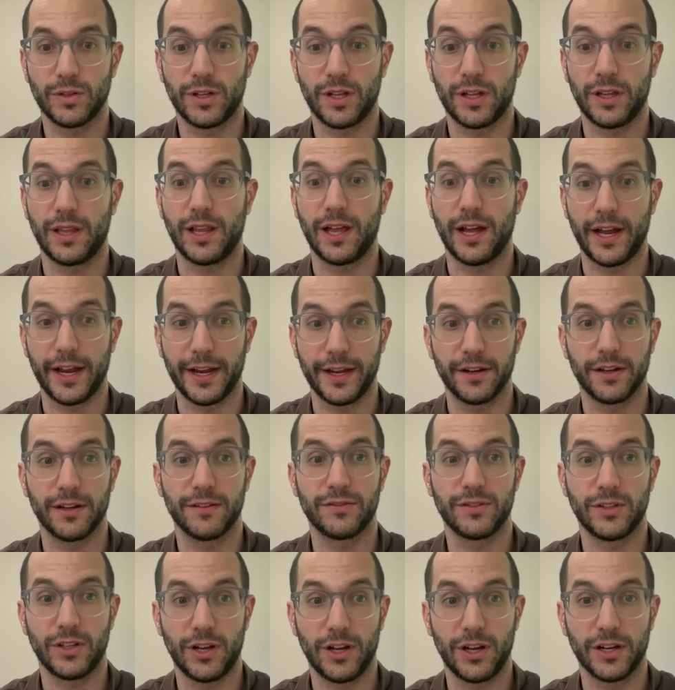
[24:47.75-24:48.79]
a lot
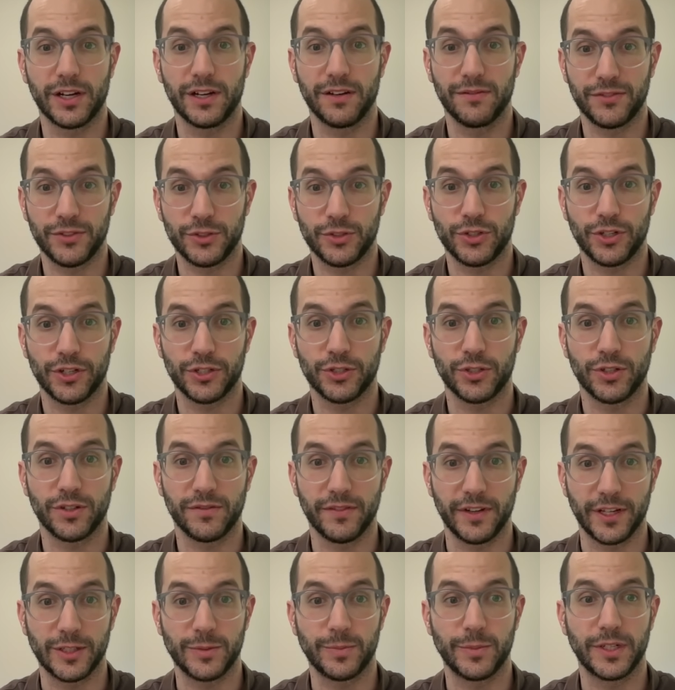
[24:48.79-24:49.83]
of long infrastructure
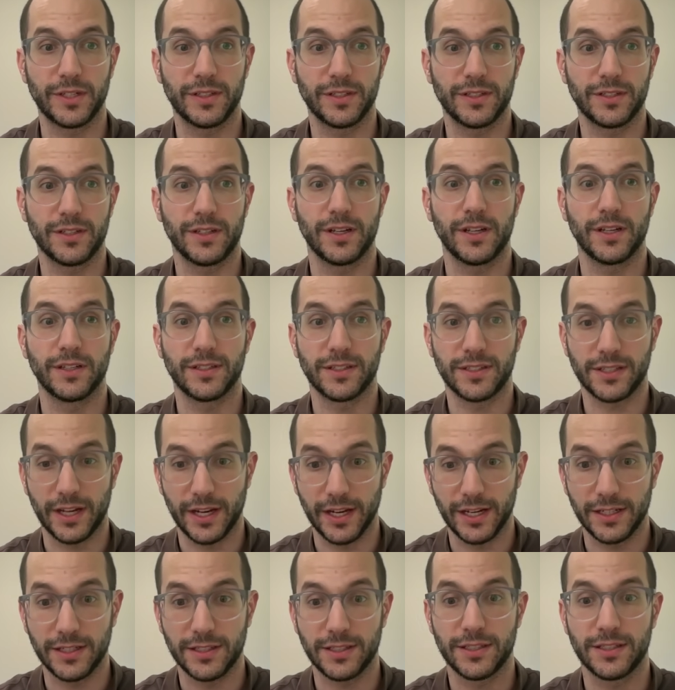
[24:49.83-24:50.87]
investments on
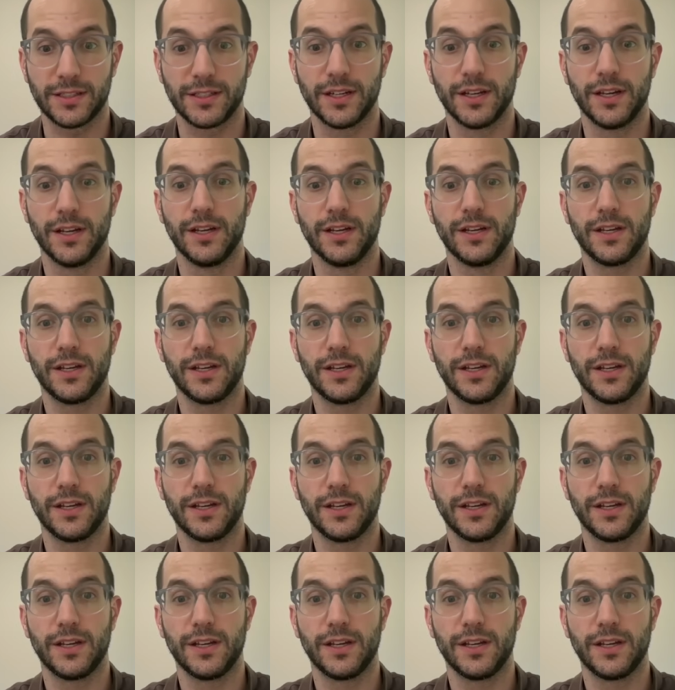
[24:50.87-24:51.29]
sites,